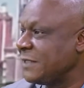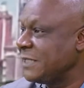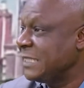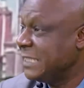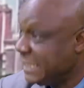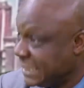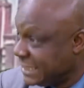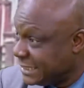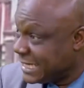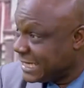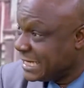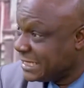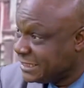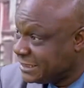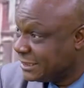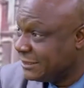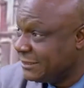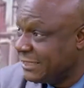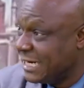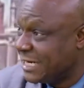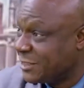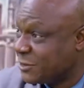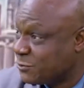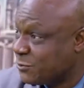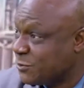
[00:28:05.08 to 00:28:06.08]
In
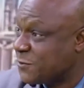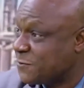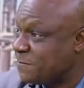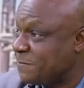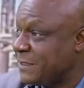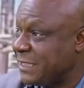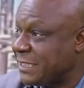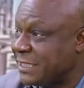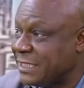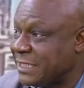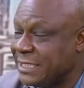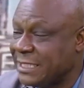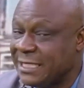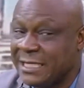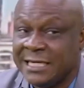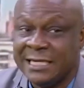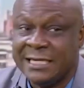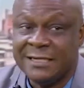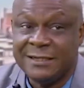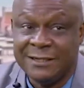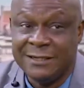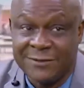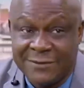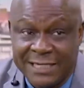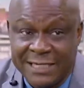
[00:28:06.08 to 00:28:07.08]
Nigeria, as we speak,
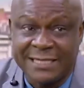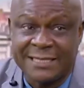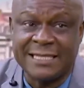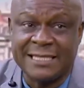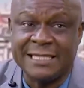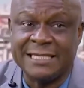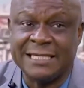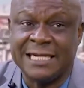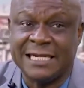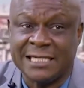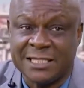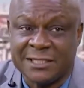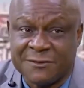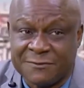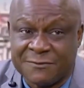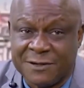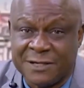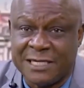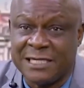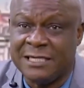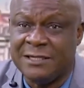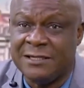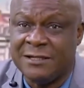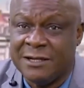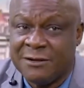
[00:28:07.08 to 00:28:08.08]
the real thing that is
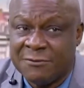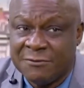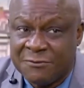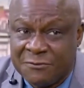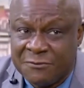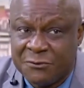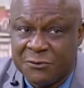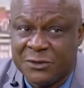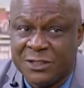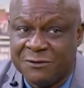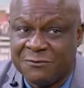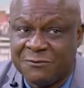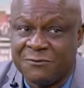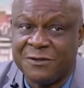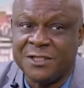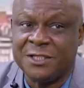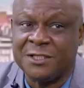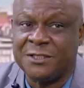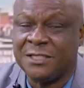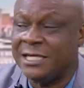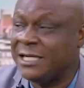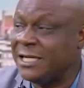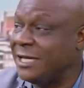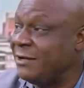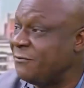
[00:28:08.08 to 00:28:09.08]
fueling food
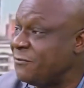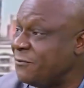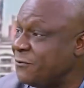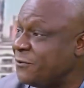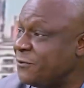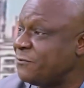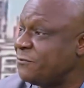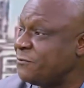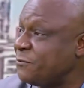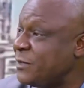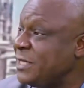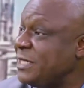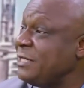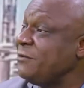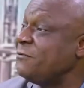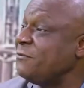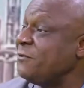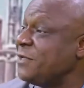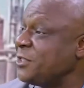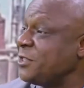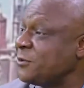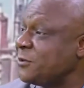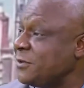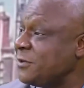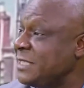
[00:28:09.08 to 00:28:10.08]
inflation, fueling
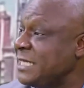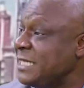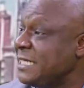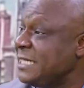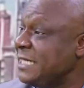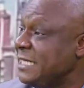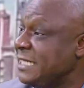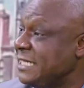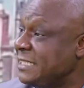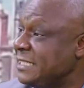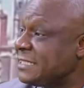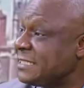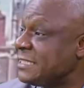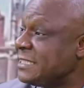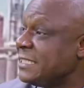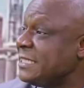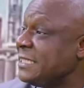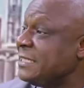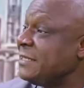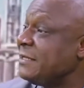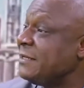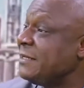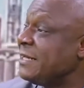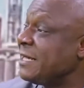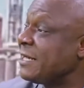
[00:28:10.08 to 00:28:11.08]
inflation is
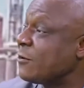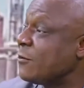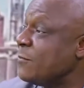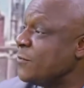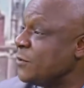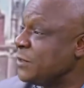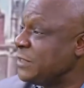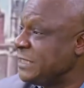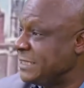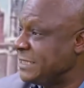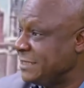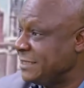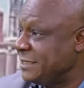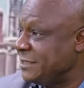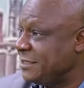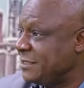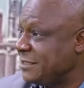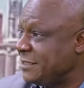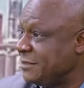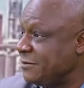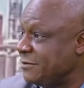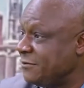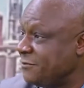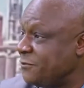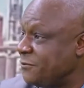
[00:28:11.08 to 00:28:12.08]
commodity,
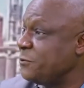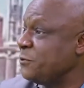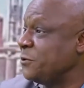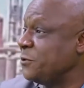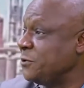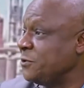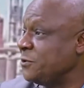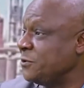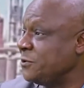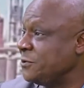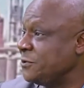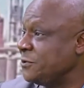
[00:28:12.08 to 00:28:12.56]
food.